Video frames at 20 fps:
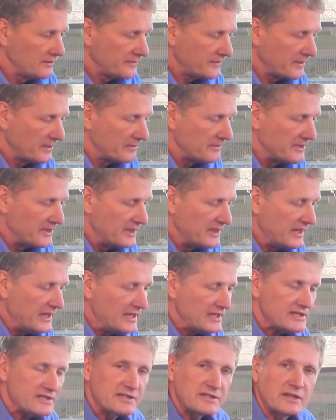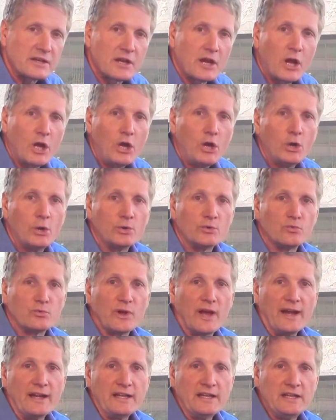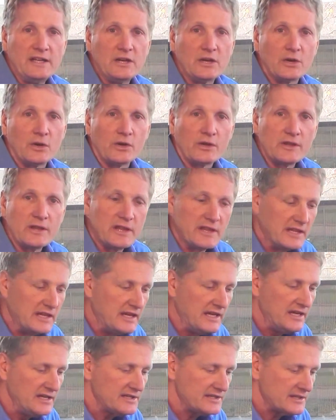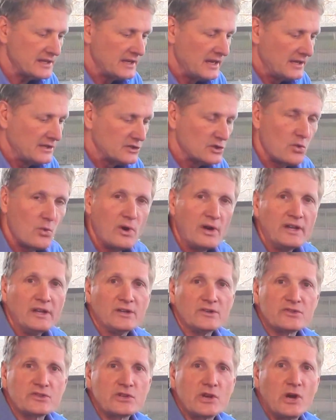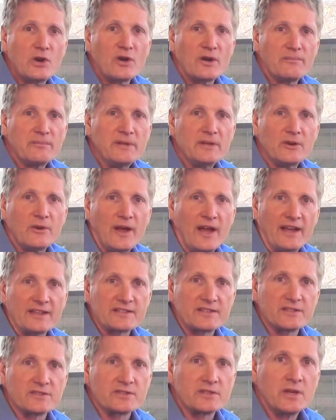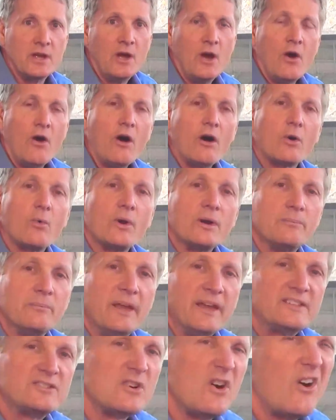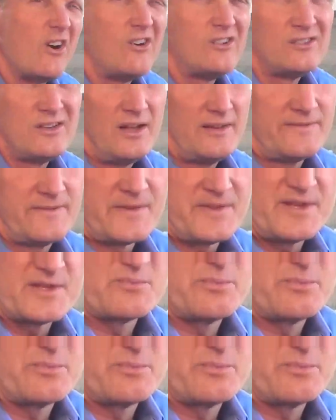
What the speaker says: from this code right here. These 20 or so amino acids are what makes all life on